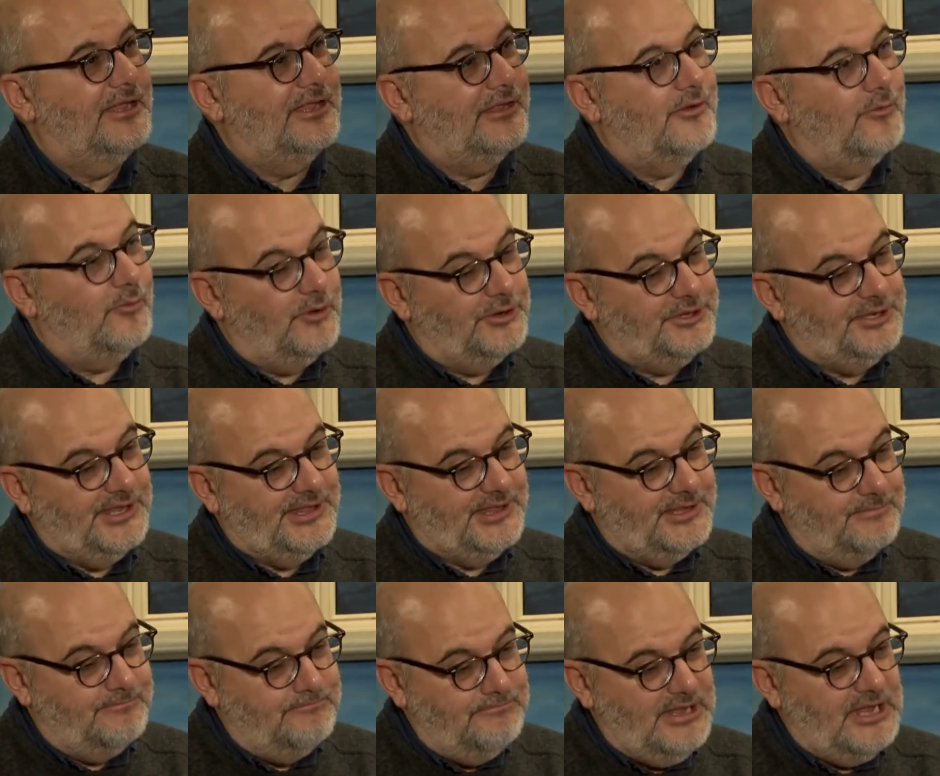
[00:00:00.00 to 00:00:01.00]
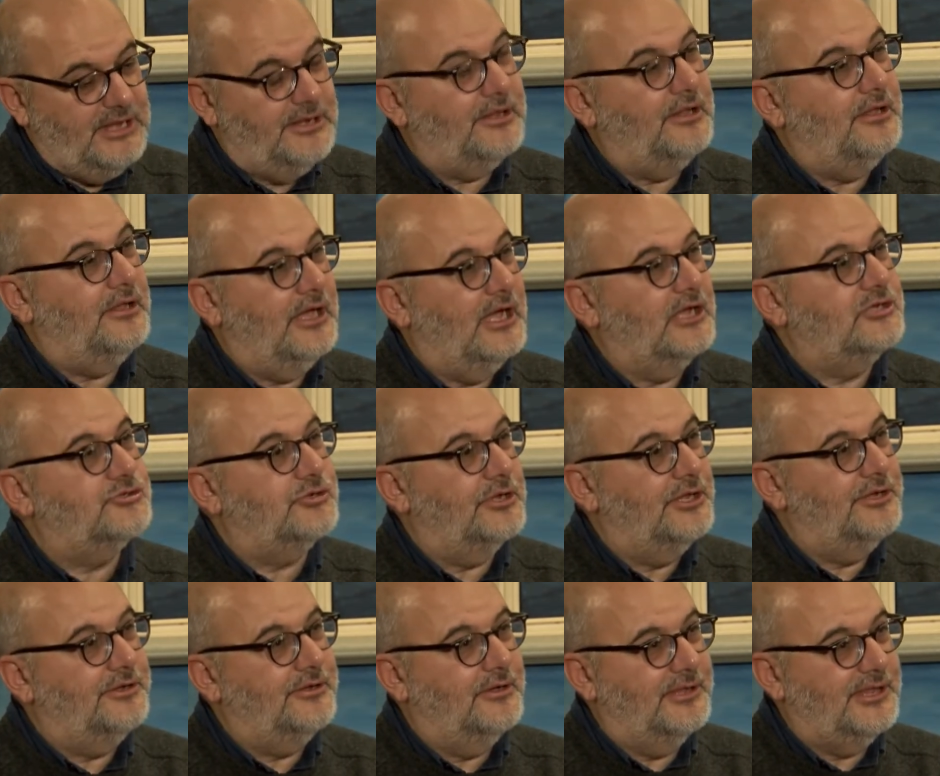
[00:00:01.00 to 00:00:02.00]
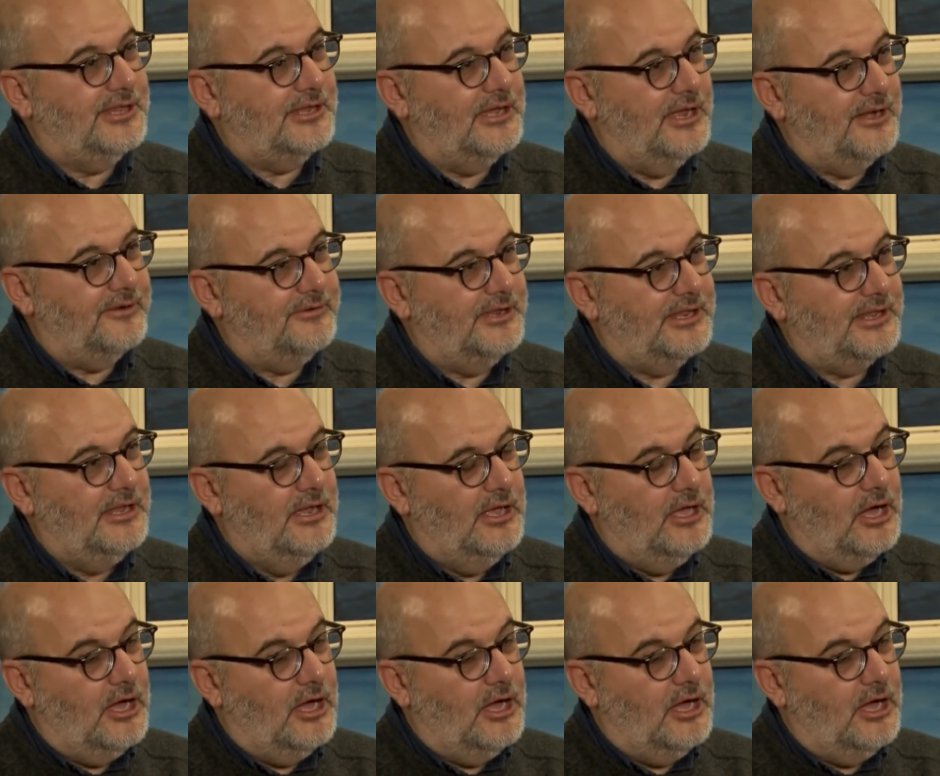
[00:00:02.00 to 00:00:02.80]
So what is the middle actually in those countries